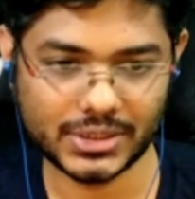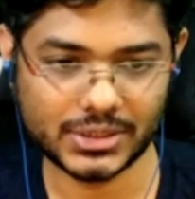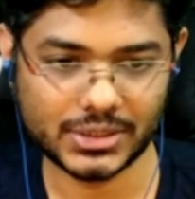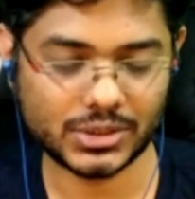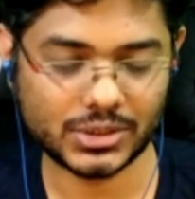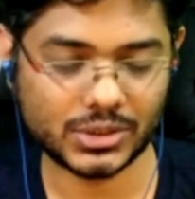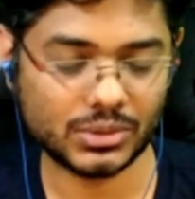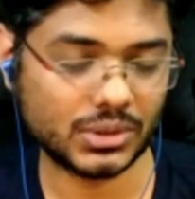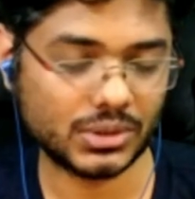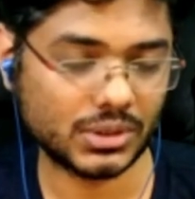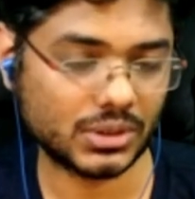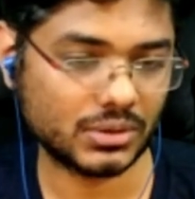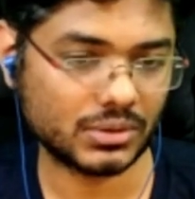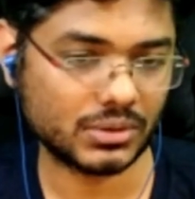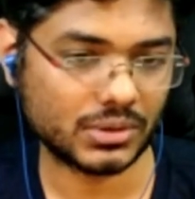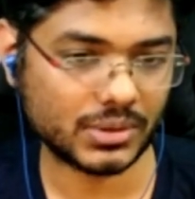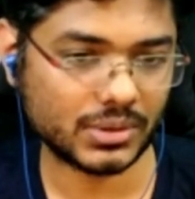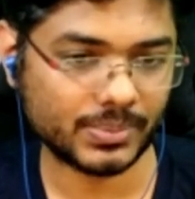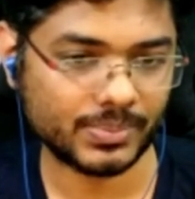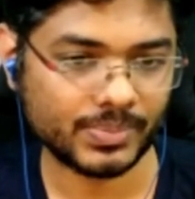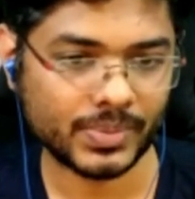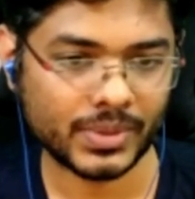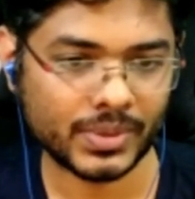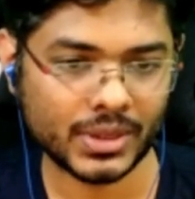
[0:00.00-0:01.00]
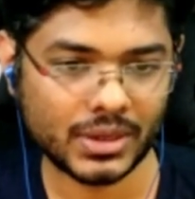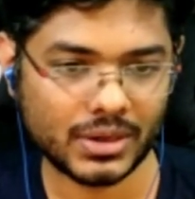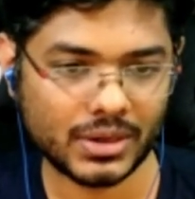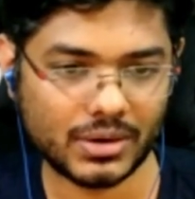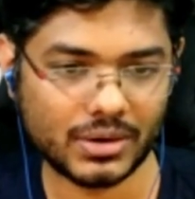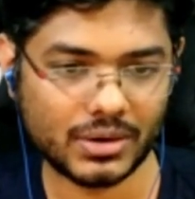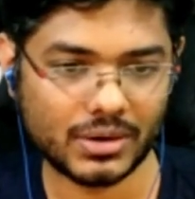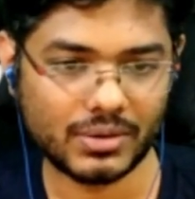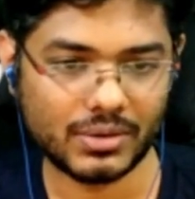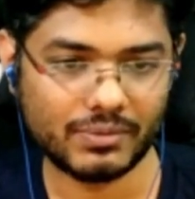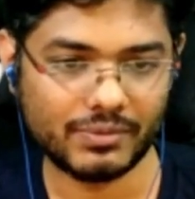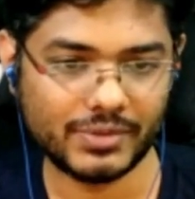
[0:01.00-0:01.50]
It stood out.
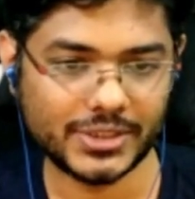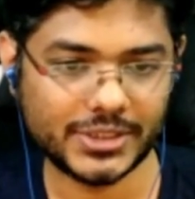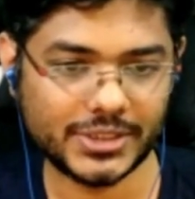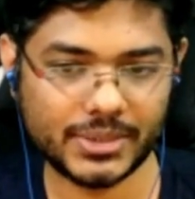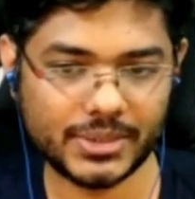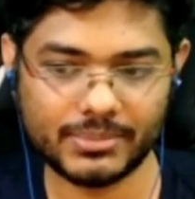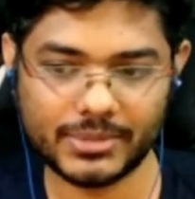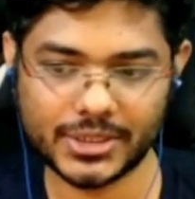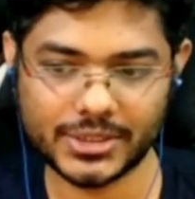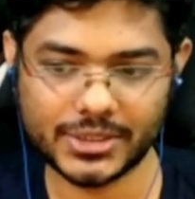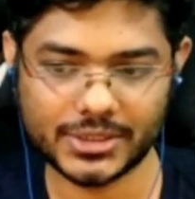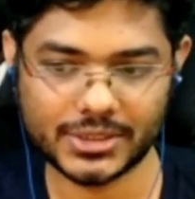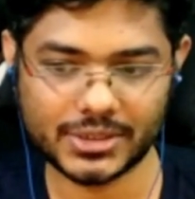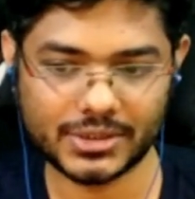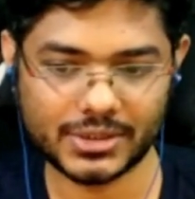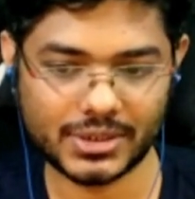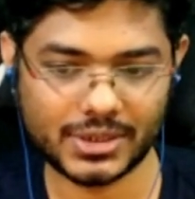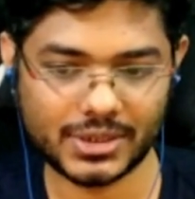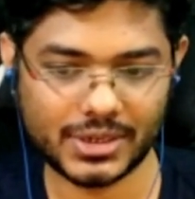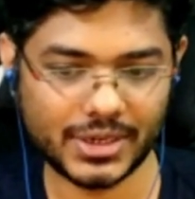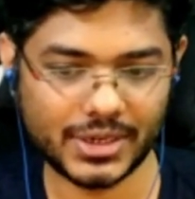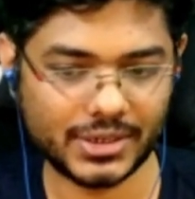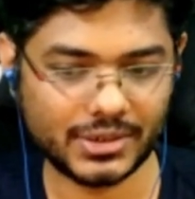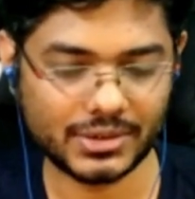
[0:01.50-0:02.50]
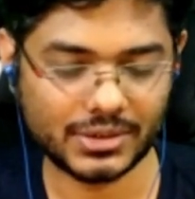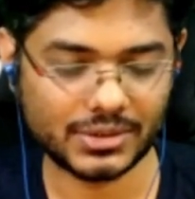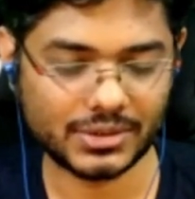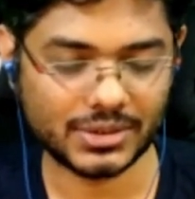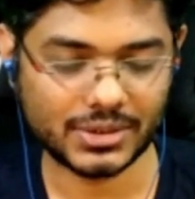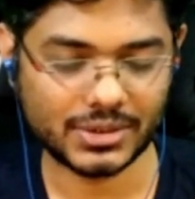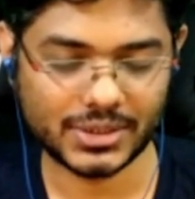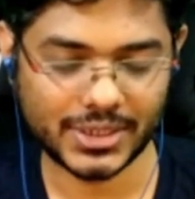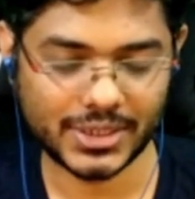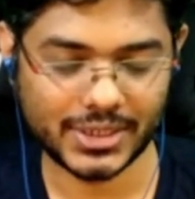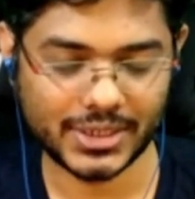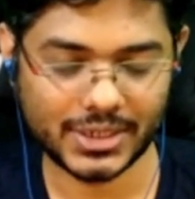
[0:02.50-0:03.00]
Vishy mentioned it later,
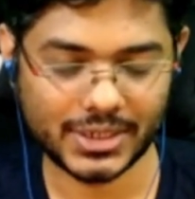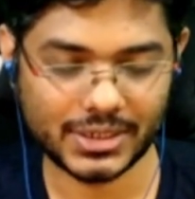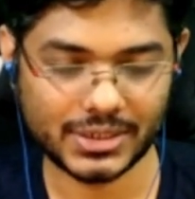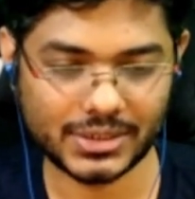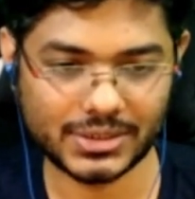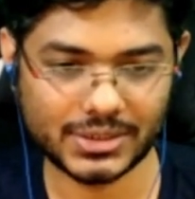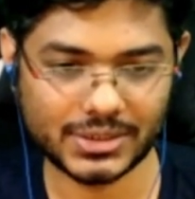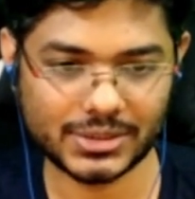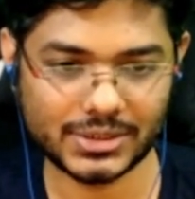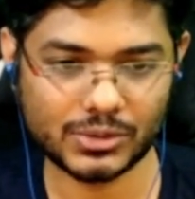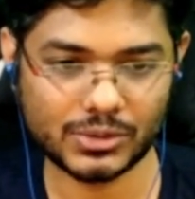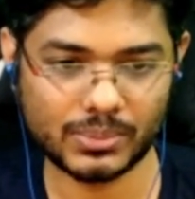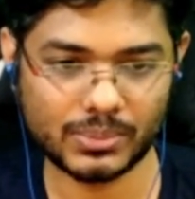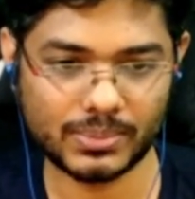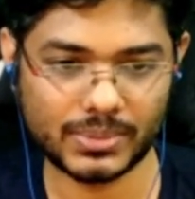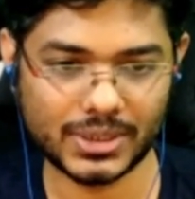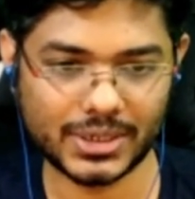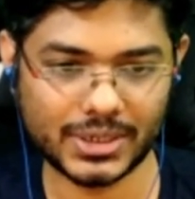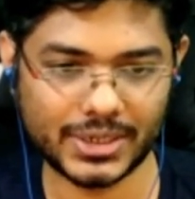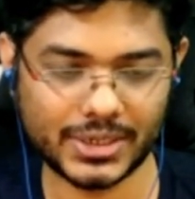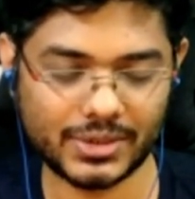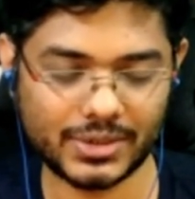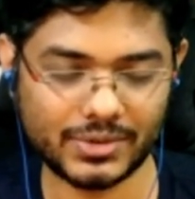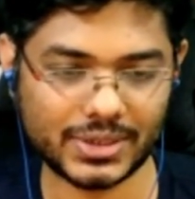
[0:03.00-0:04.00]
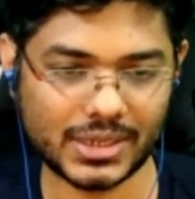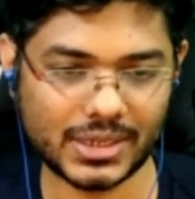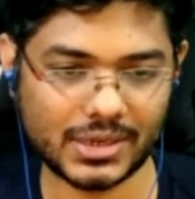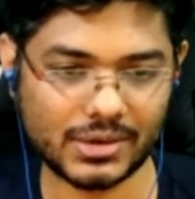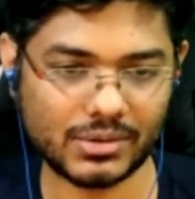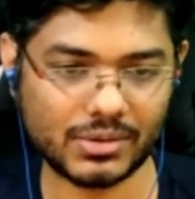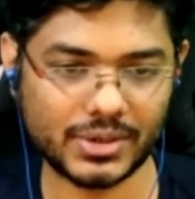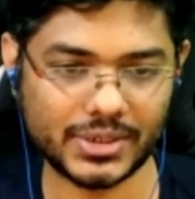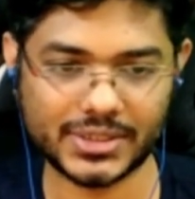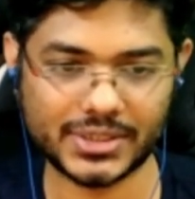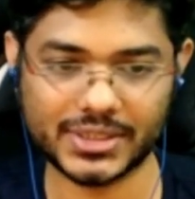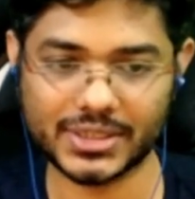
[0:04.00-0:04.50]
that he had this superlative
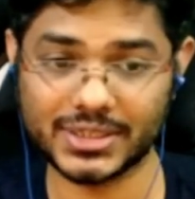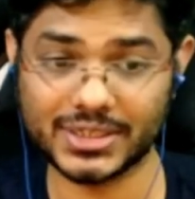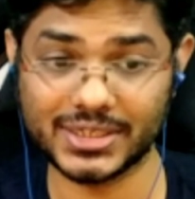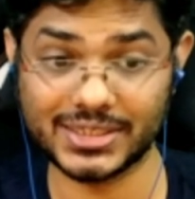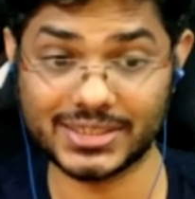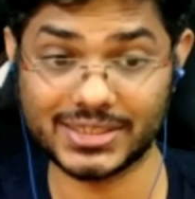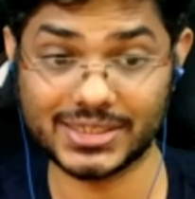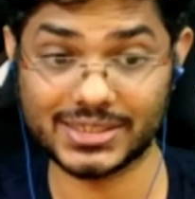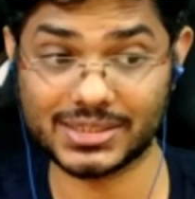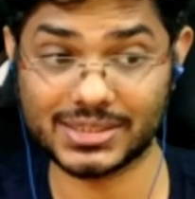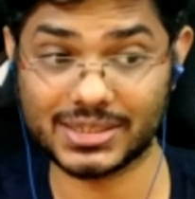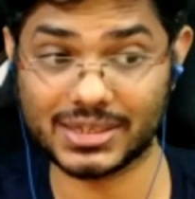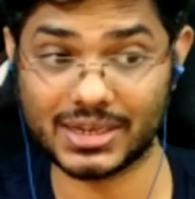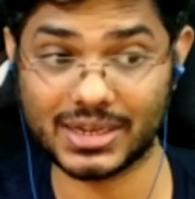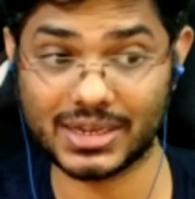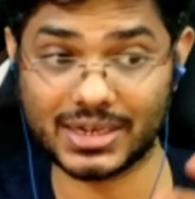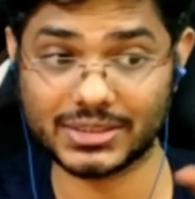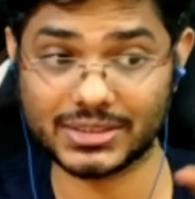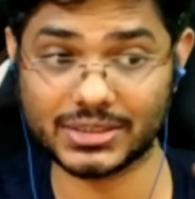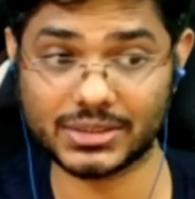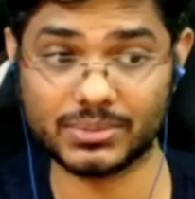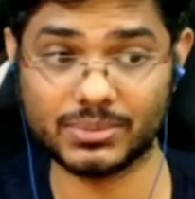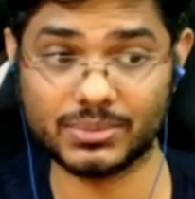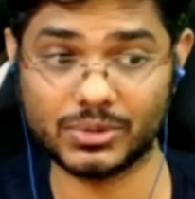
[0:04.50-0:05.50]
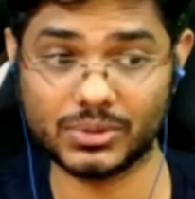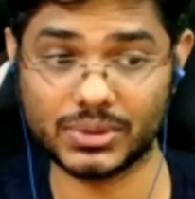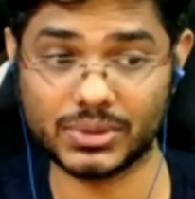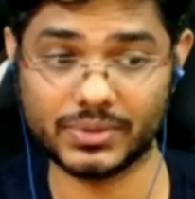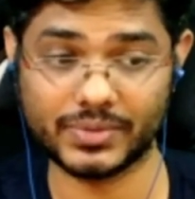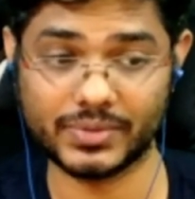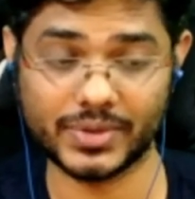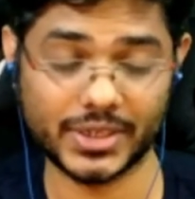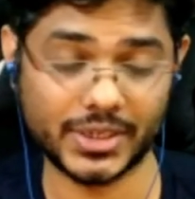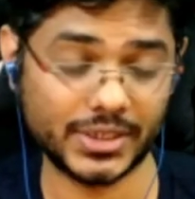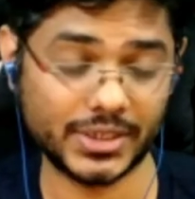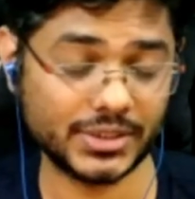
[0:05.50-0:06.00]
calculation. He sees the last move
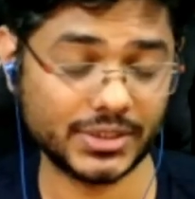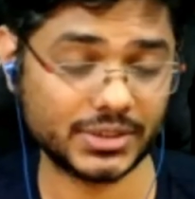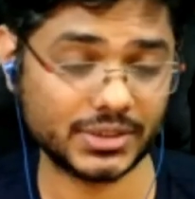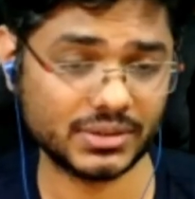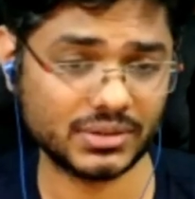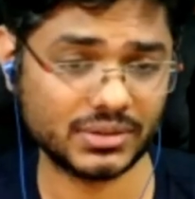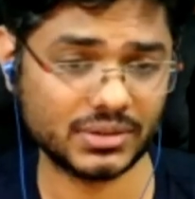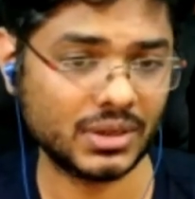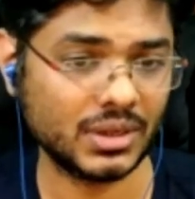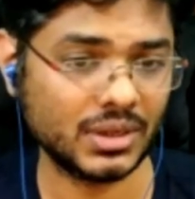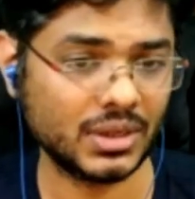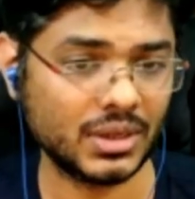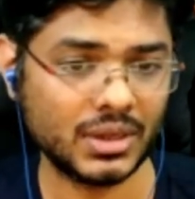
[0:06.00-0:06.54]
in the variation.